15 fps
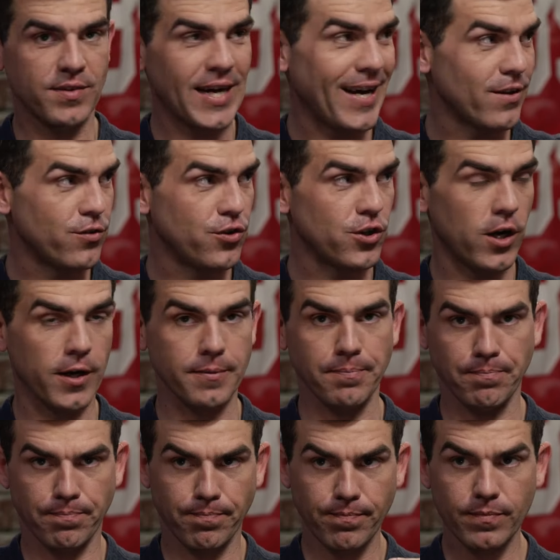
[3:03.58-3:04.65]
of Tyler Shough,
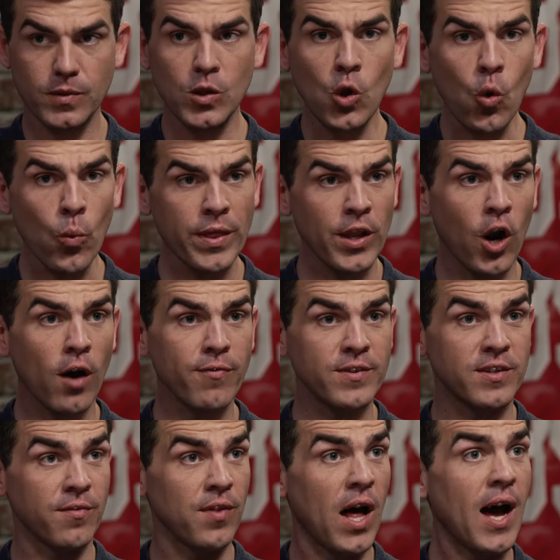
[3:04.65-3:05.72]
with an
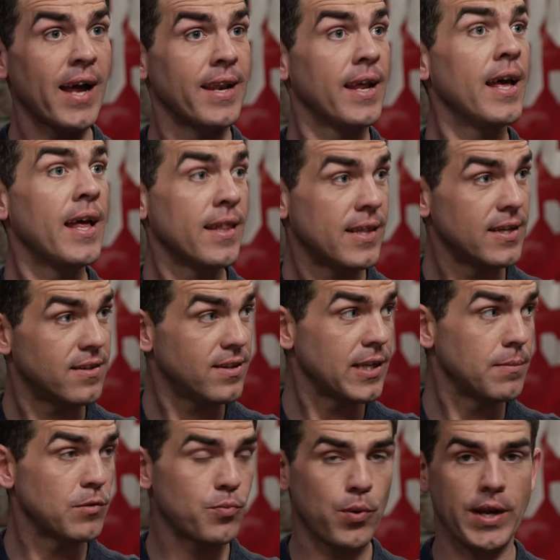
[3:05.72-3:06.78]
offensive line that
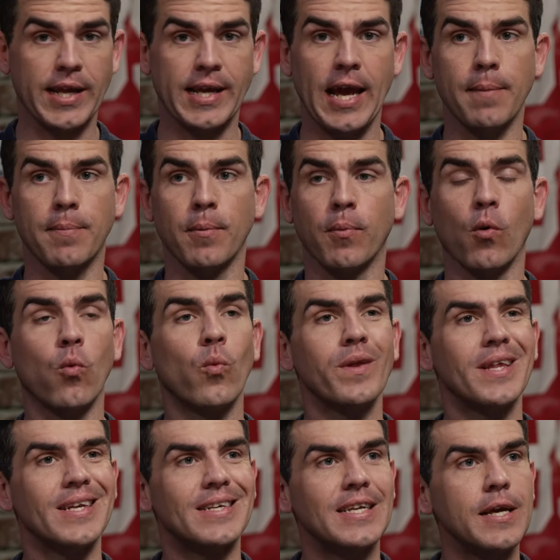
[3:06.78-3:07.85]
seems pretty capable,
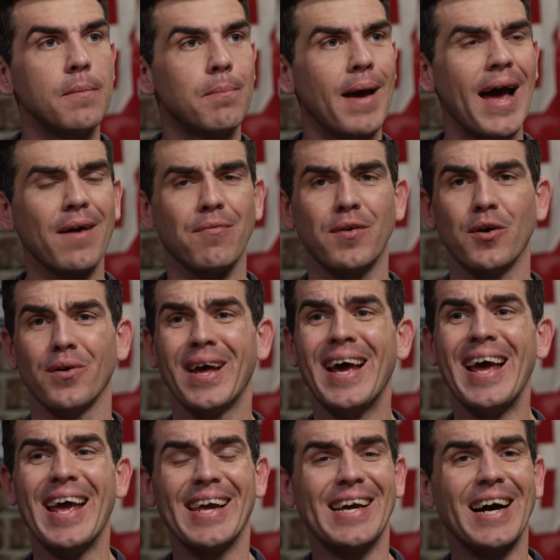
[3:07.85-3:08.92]
with a deep backfield.
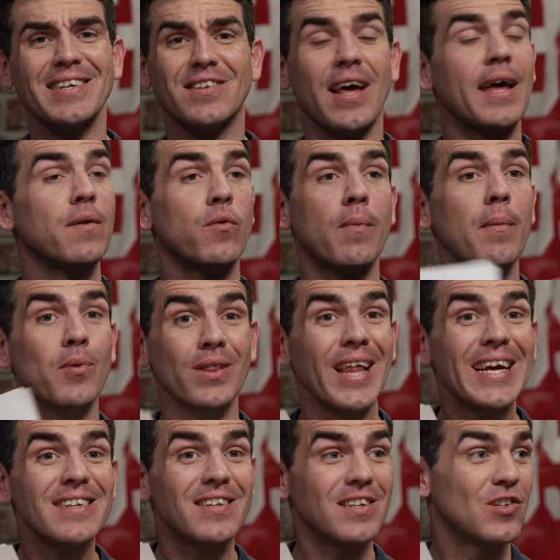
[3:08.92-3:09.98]
And guys, and remember,
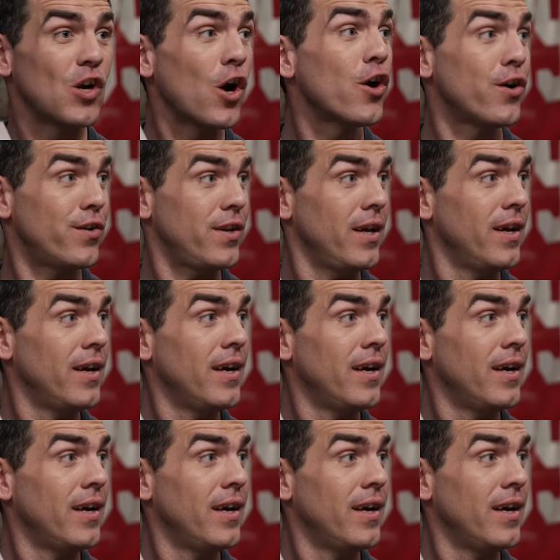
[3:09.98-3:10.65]
Lacey's hurt.